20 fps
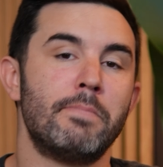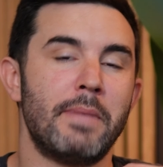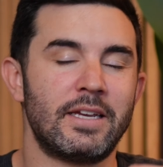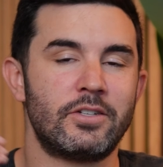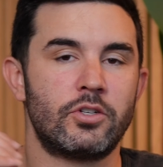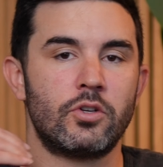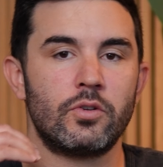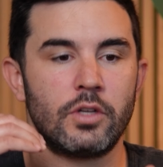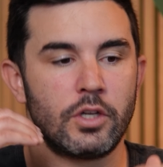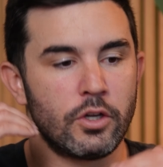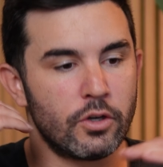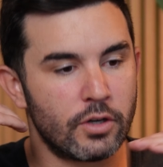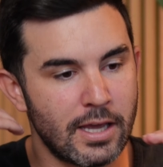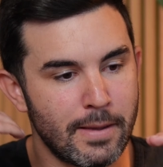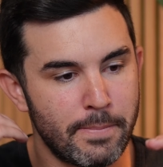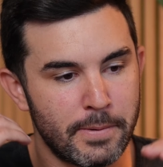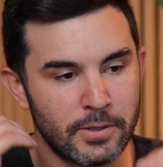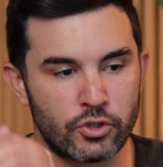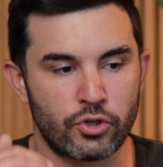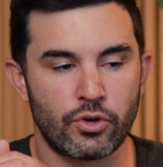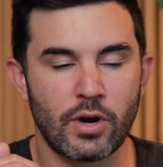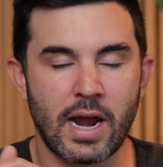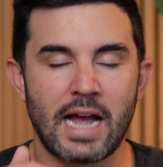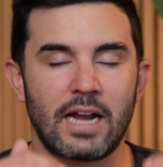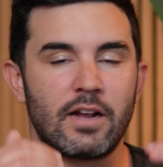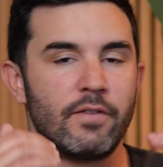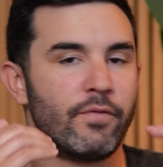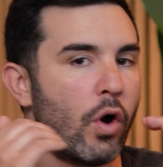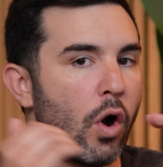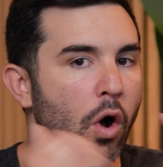Make sure that you're keeping
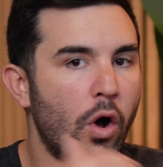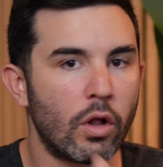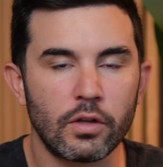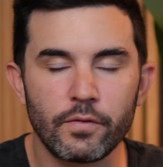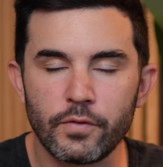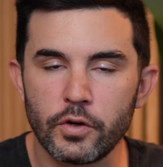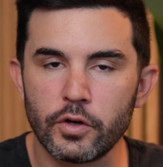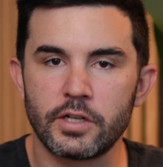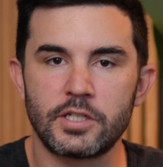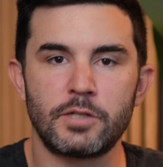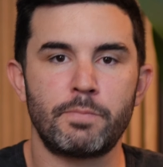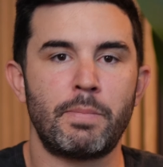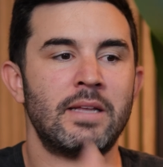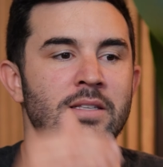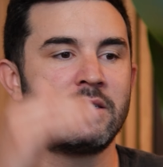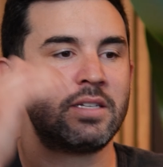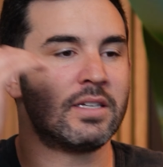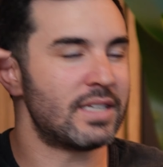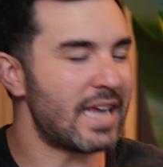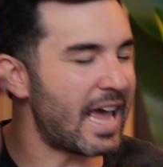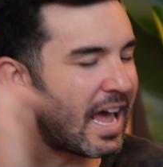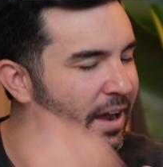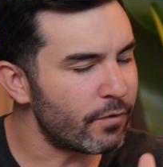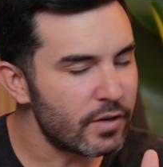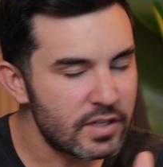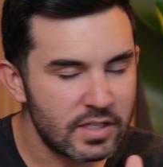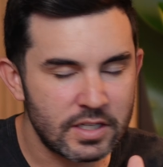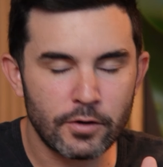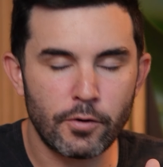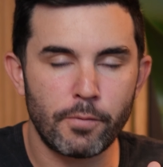track of all of your expenses,
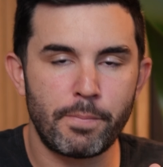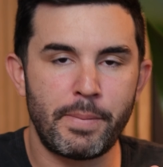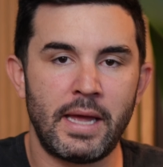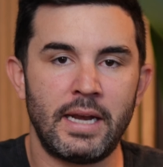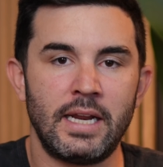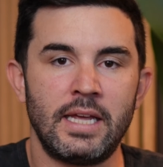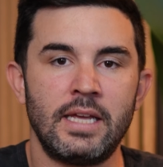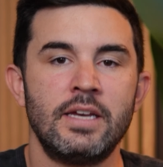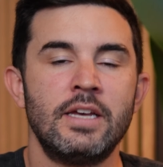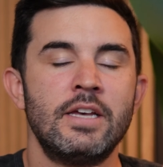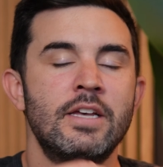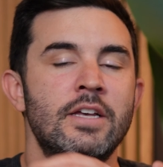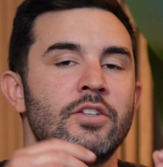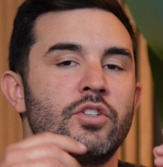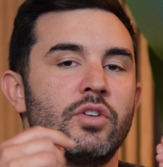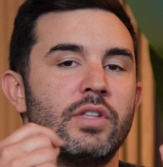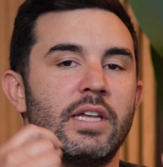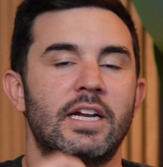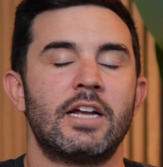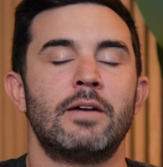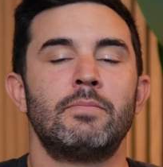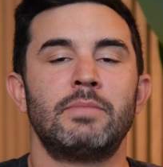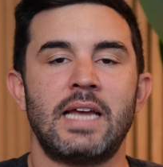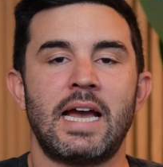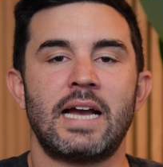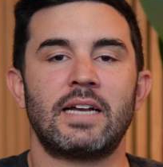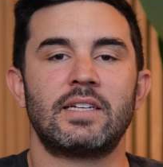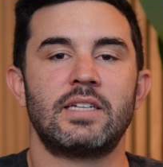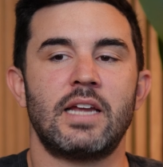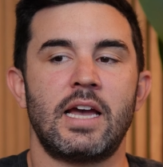every single penny, so that come
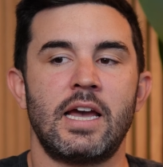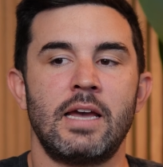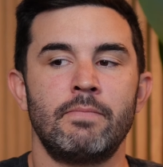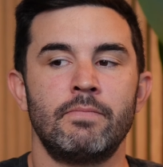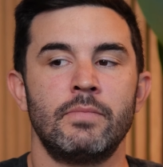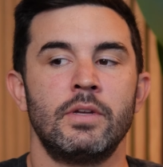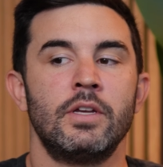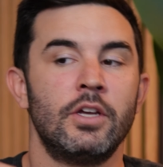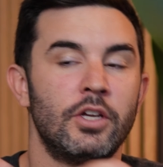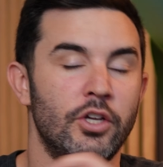tax time,